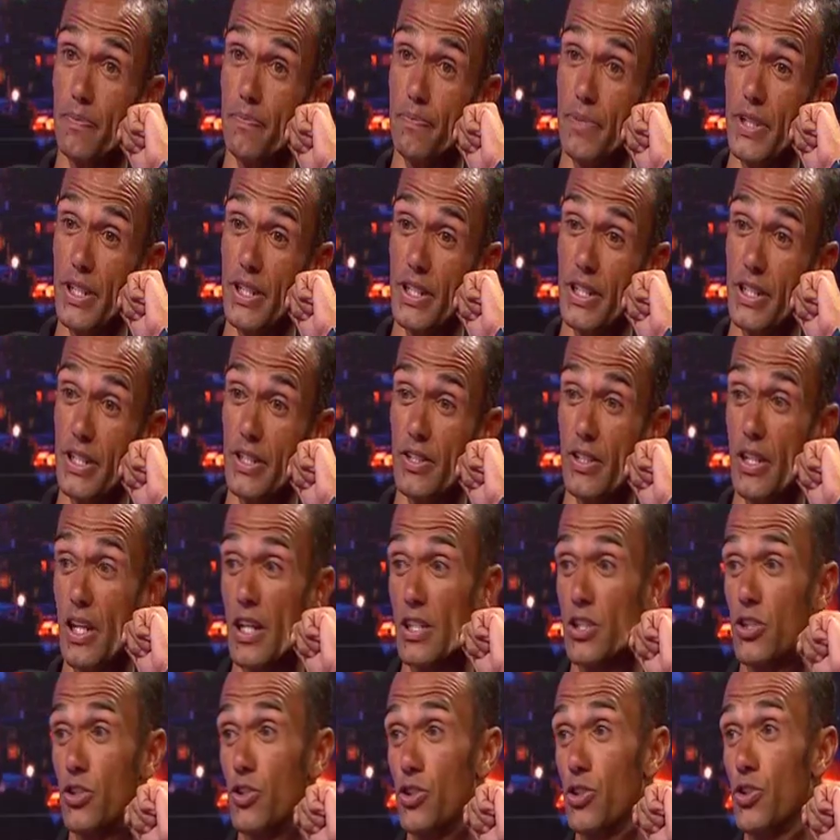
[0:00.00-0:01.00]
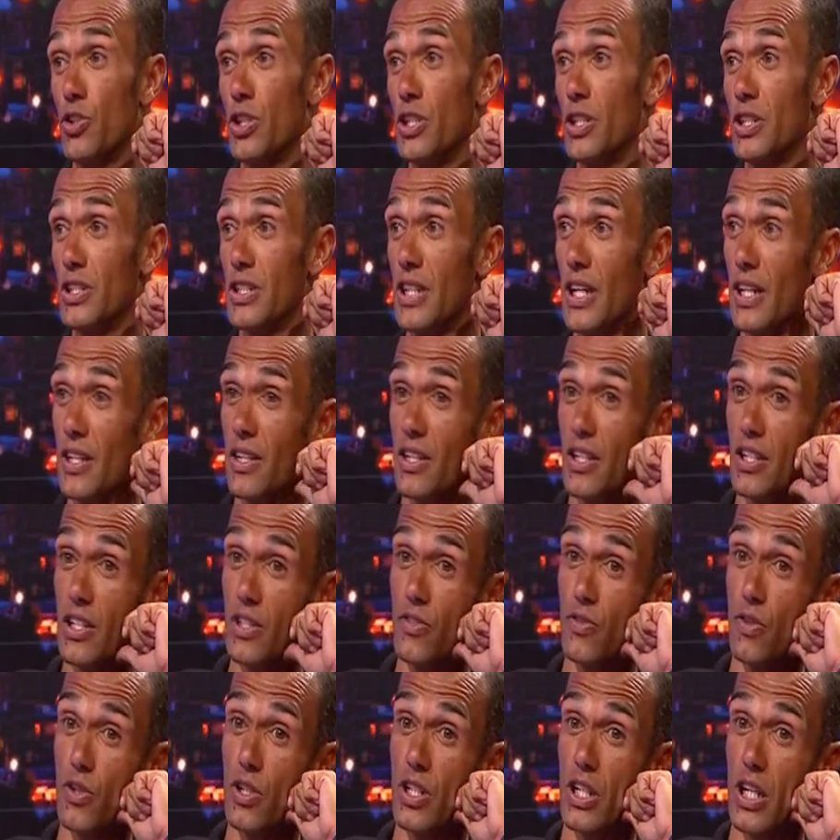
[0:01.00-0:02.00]
period that you shouldn't take
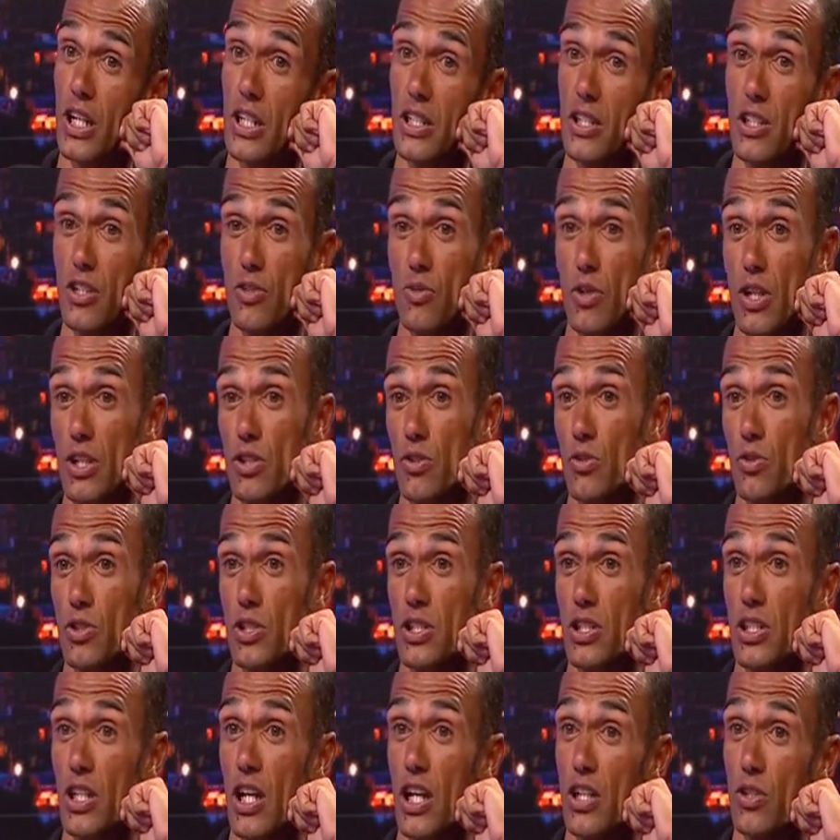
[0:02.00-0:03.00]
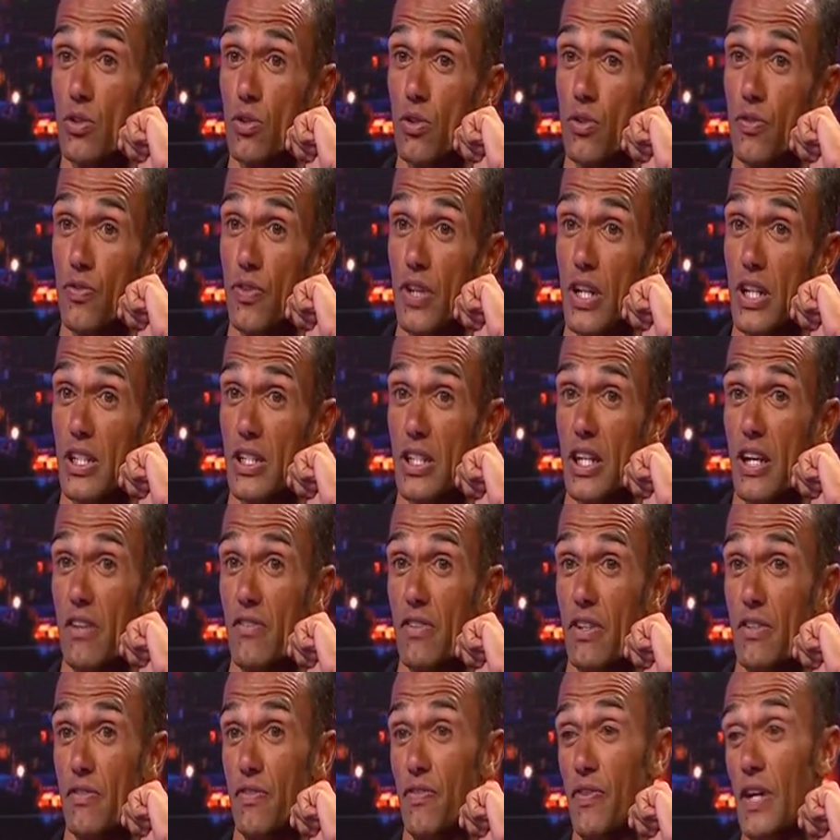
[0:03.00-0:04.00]
things for granted. What could start off as
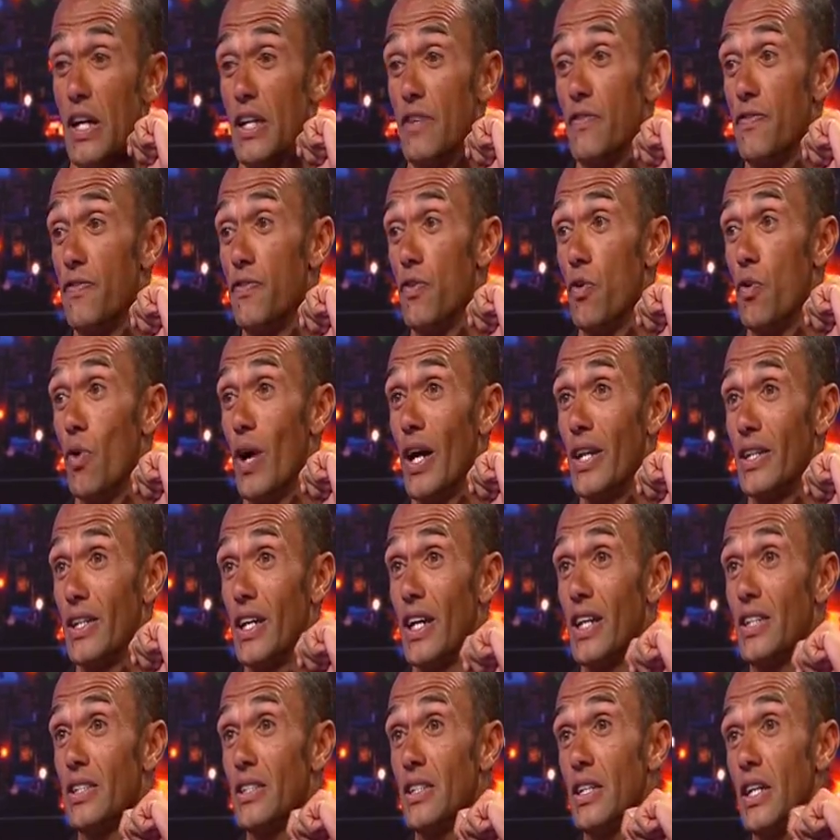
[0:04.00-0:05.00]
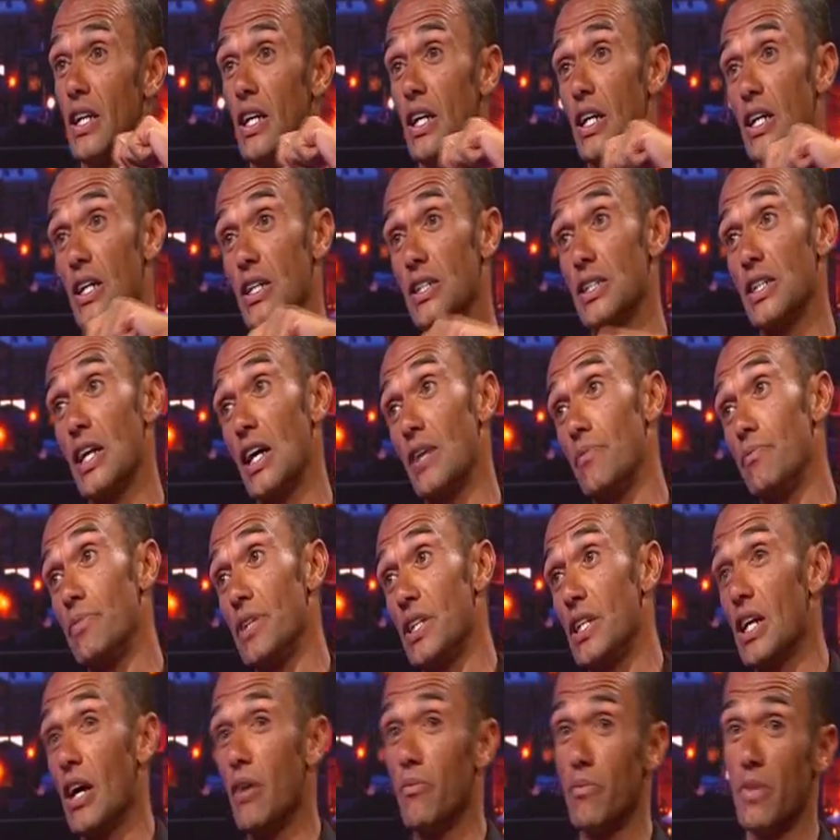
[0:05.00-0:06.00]
having fun for one night can
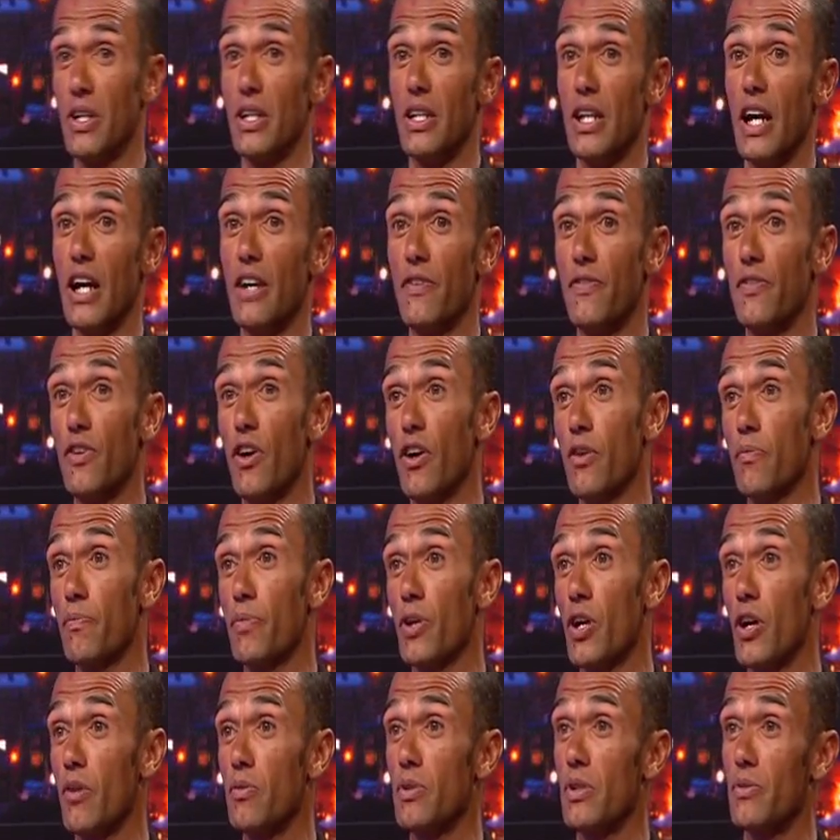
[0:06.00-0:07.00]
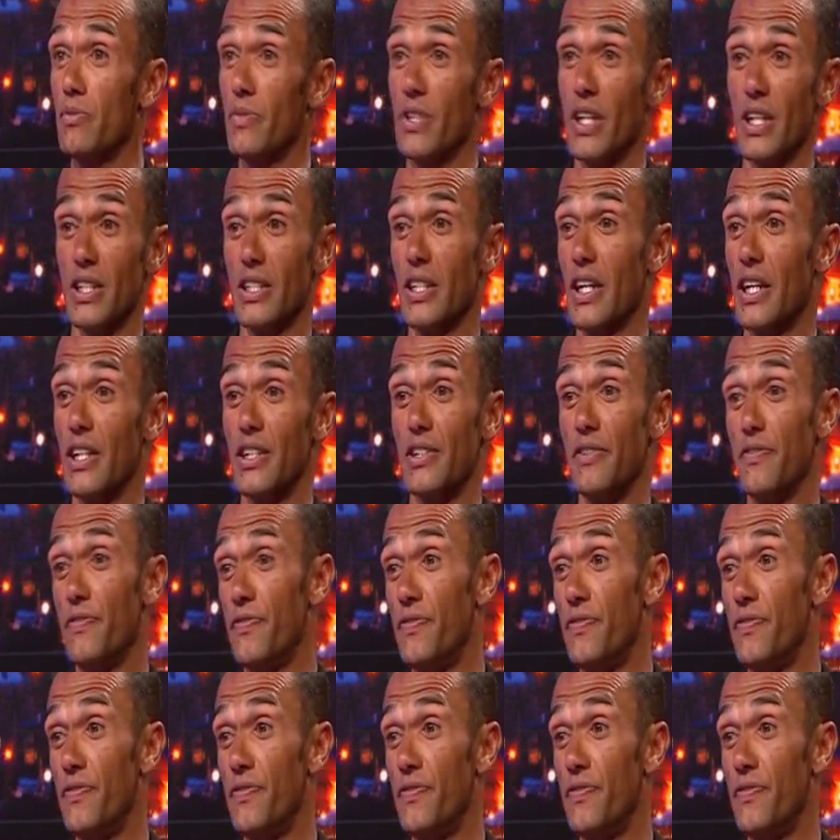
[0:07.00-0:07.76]
become a lifelong problem that can